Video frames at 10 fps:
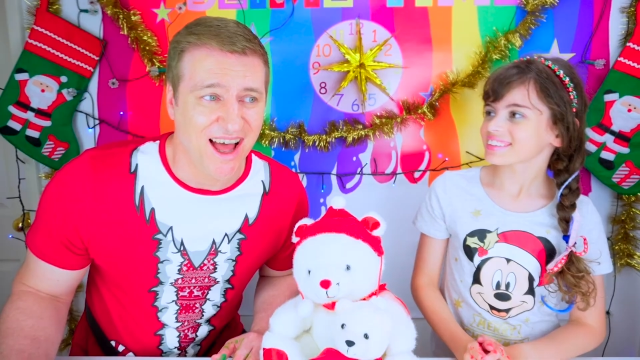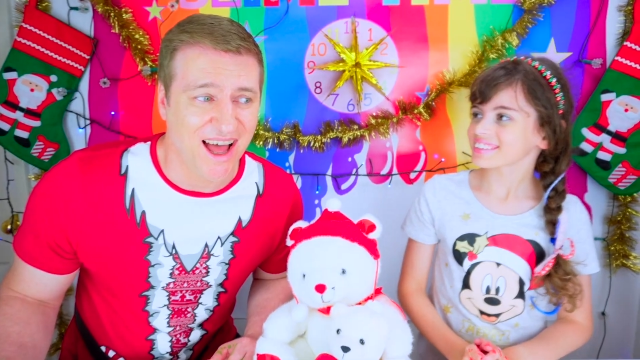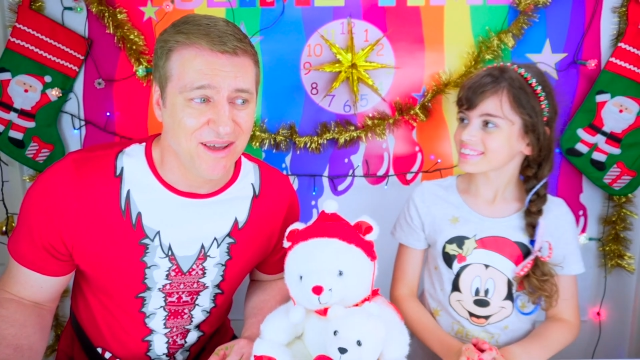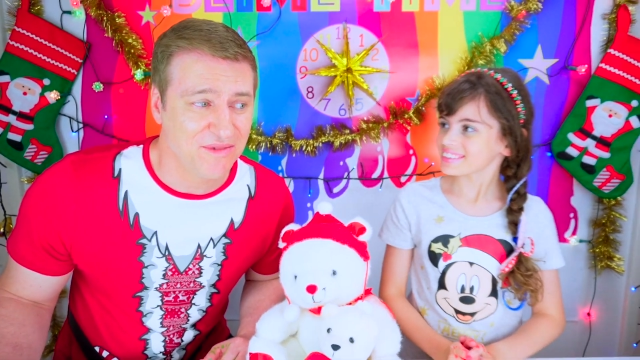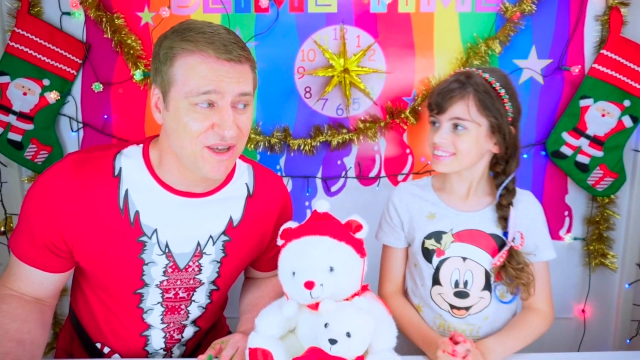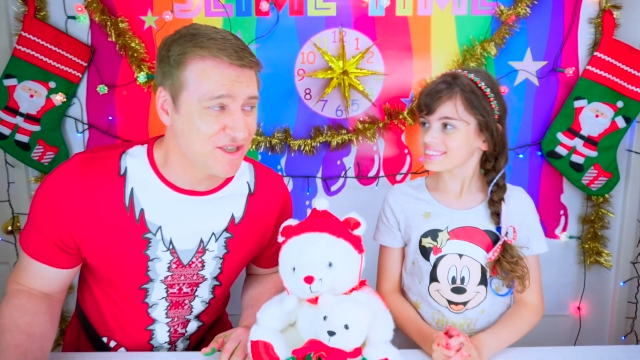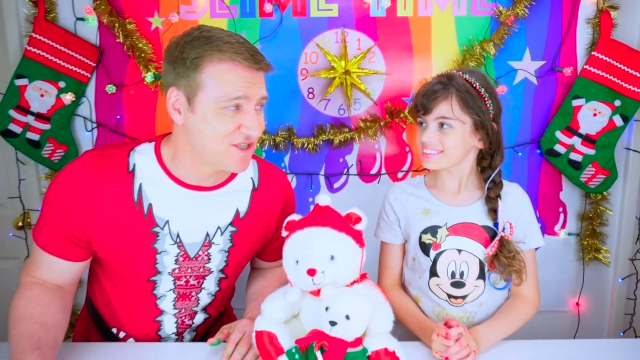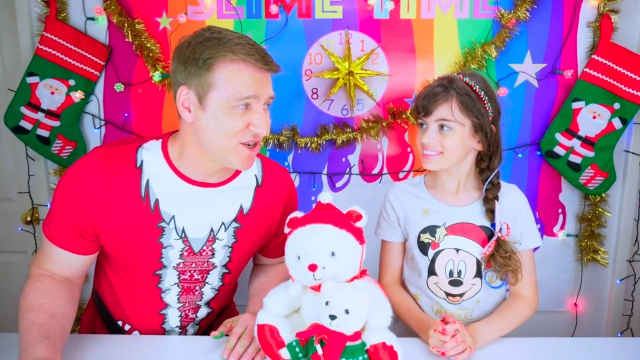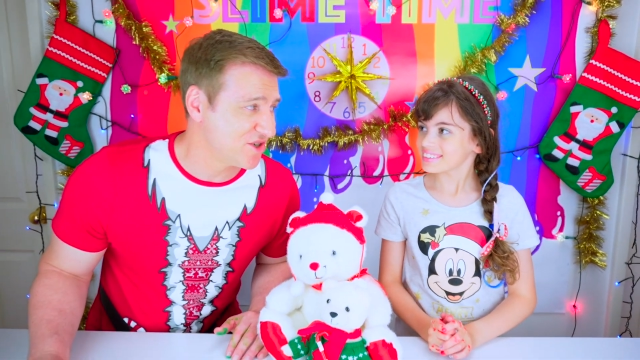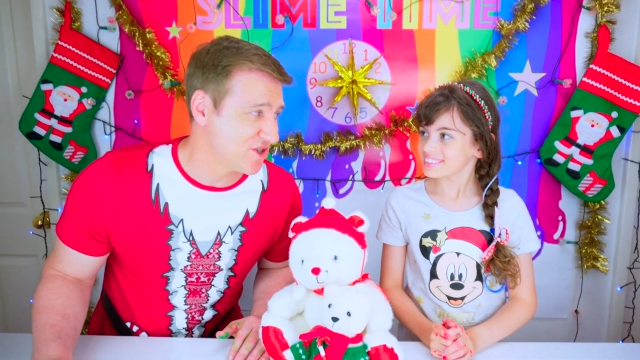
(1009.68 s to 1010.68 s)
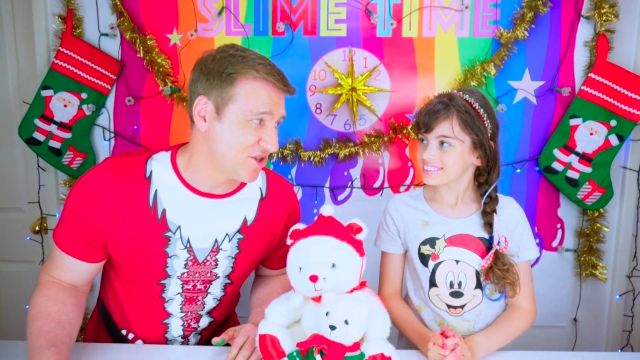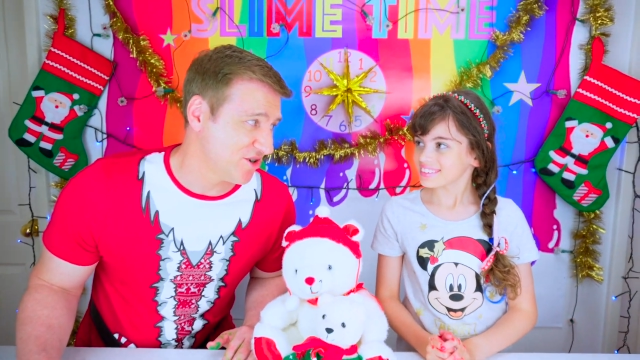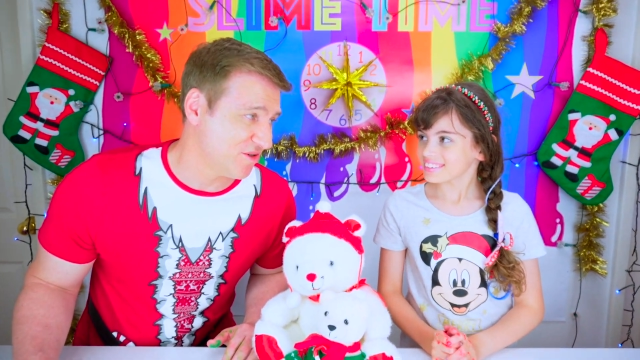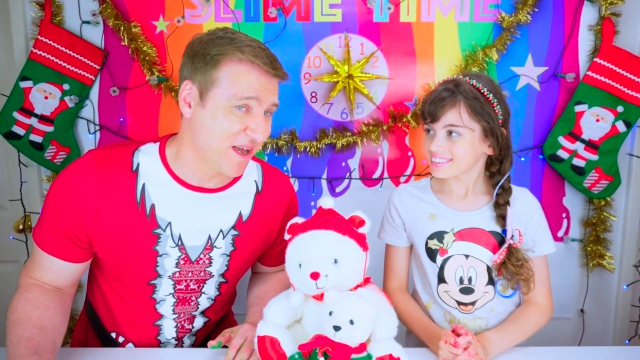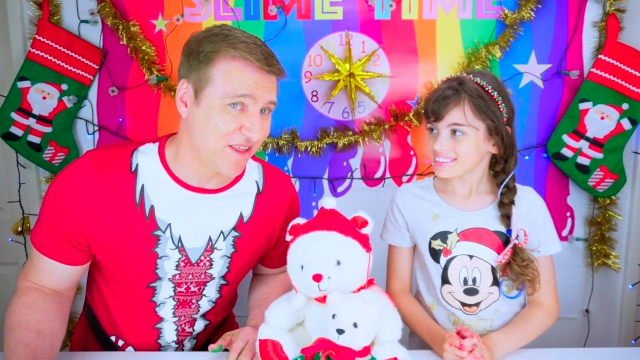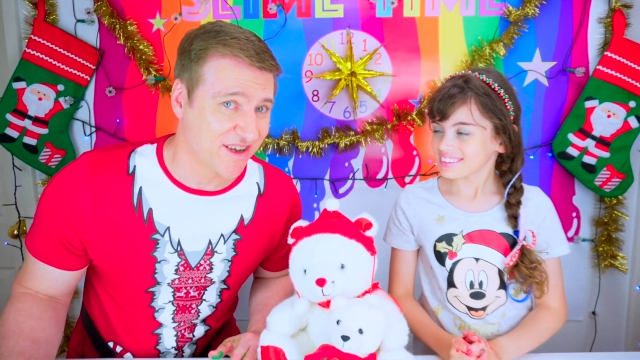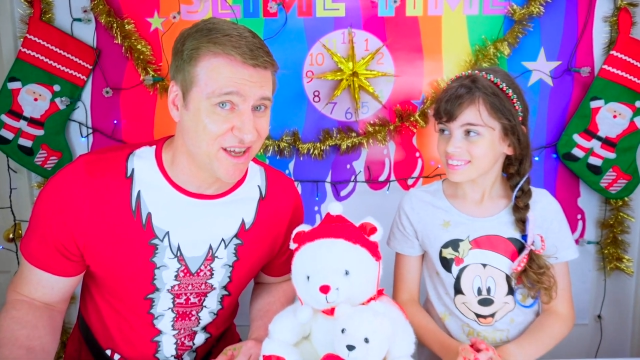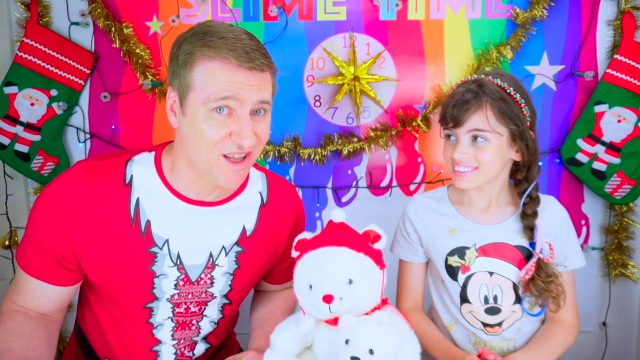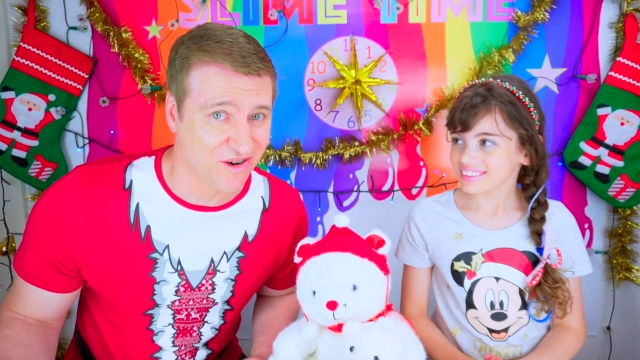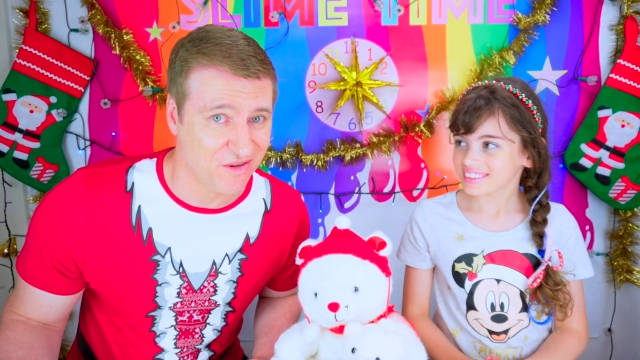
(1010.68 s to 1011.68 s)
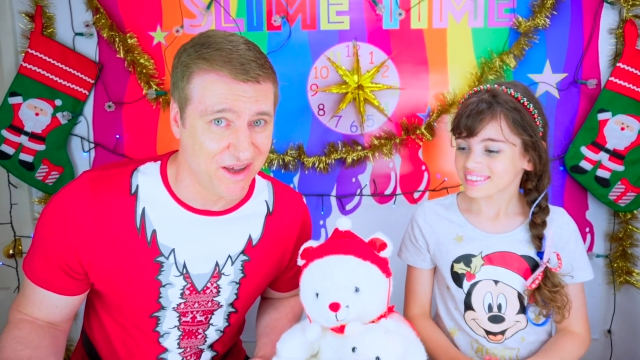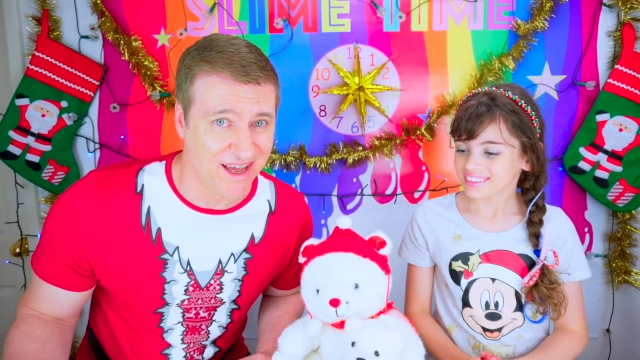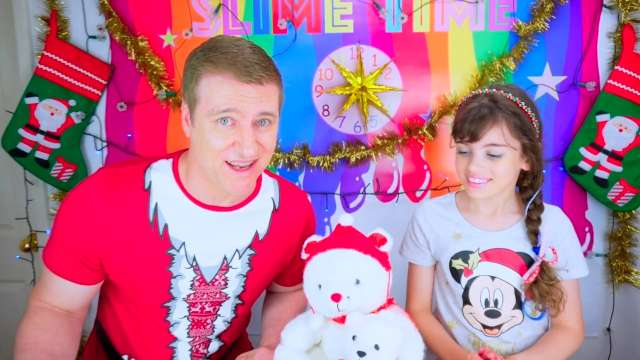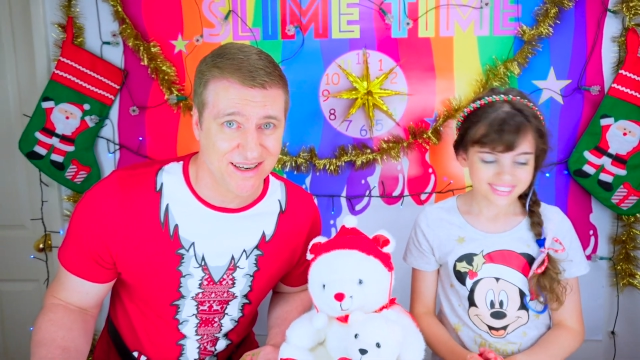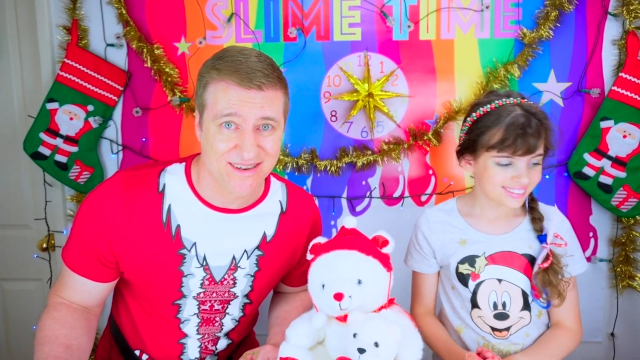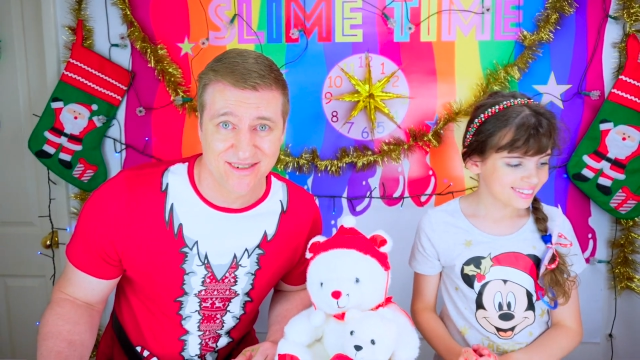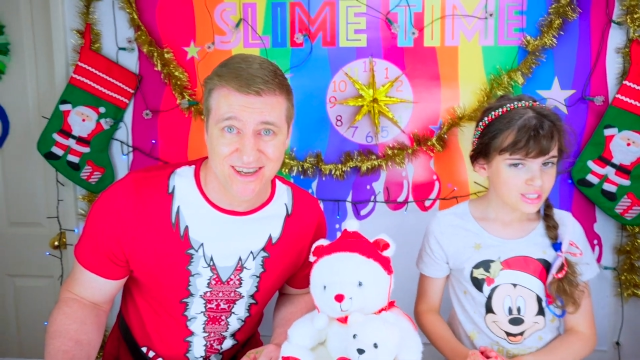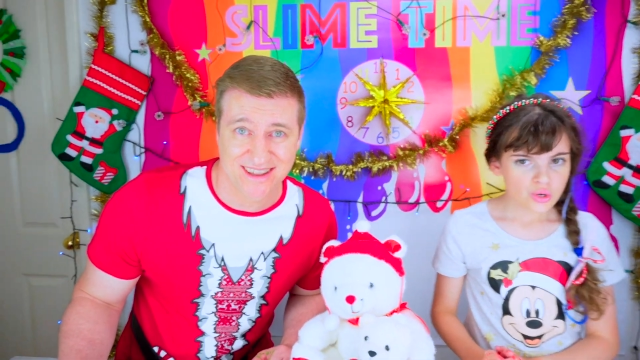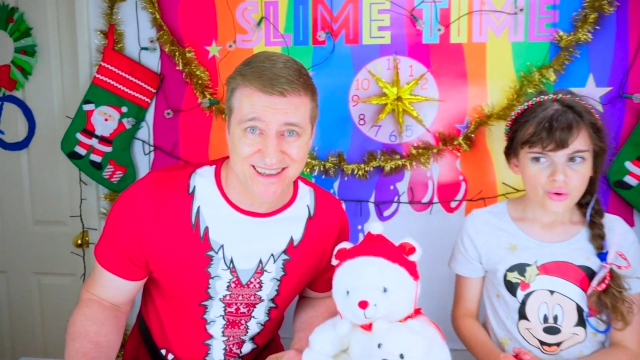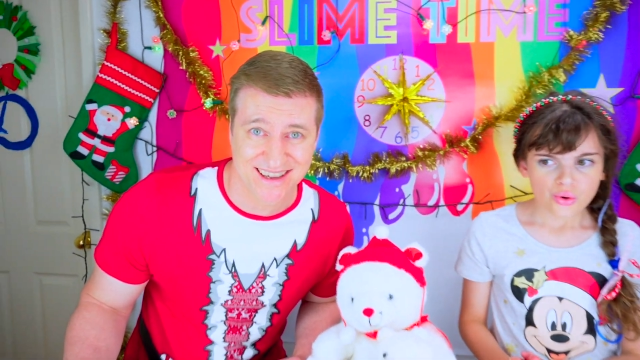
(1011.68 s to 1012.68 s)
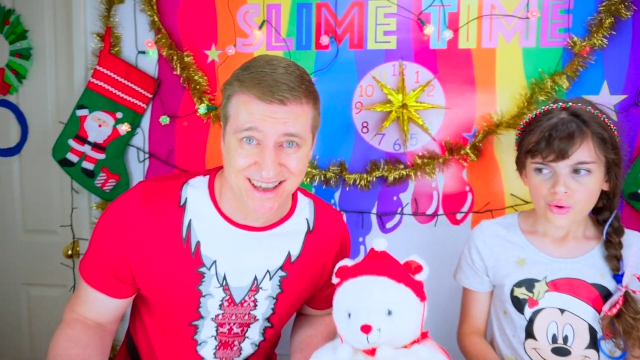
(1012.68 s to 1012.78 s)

Speaker 1: I'm not so sure about the color of mine. What do you think,